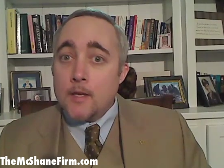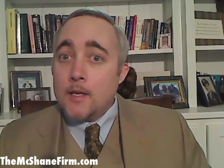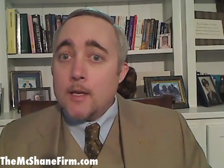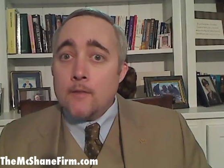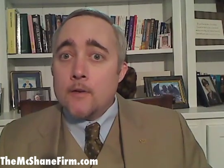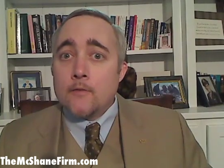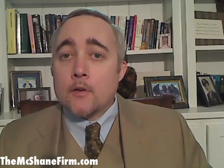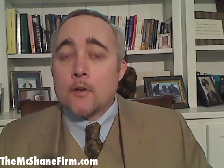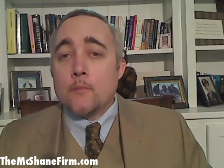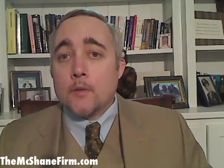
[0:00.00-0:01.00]
Even if you're
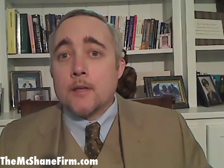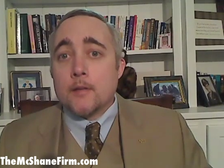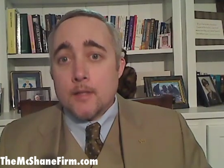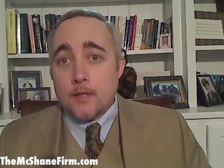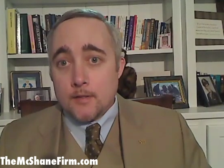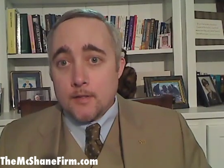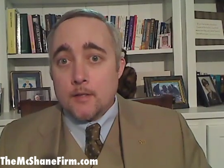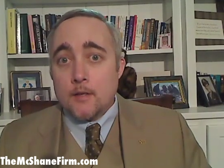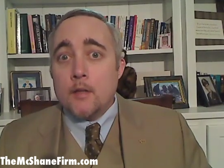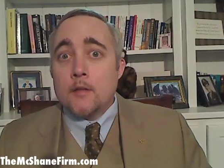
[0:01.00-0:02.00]
completely innocent,
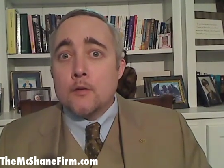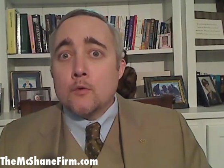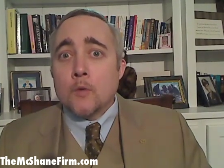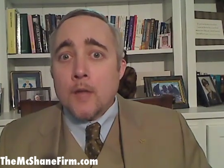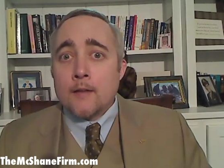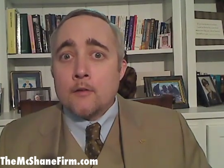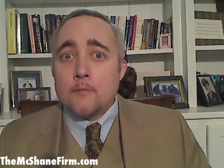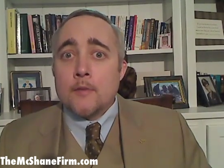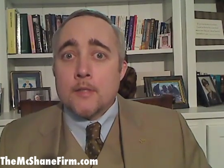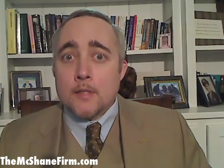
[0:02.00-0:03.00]
you will likely
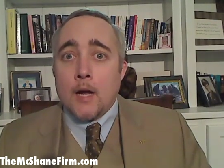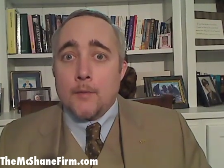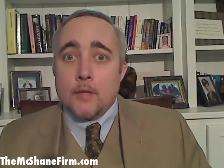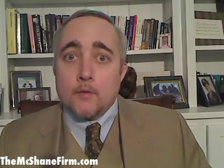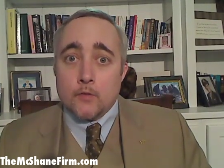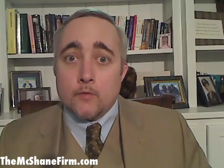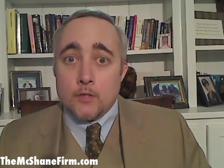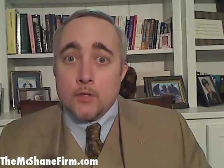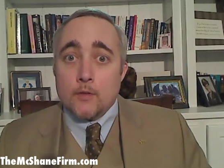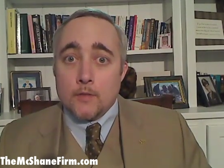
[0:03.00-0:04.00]
be stopped as a
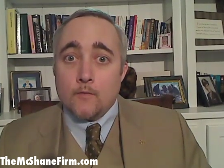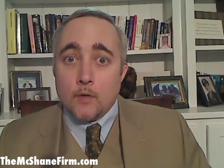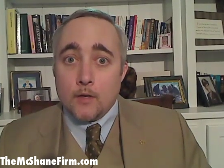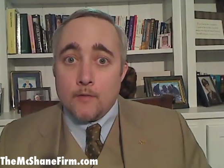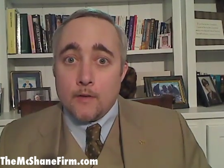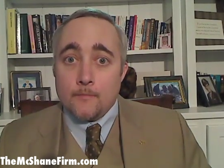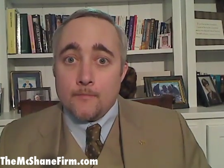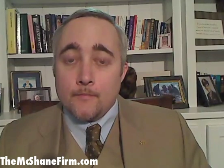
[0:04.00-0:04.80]
result of one of them.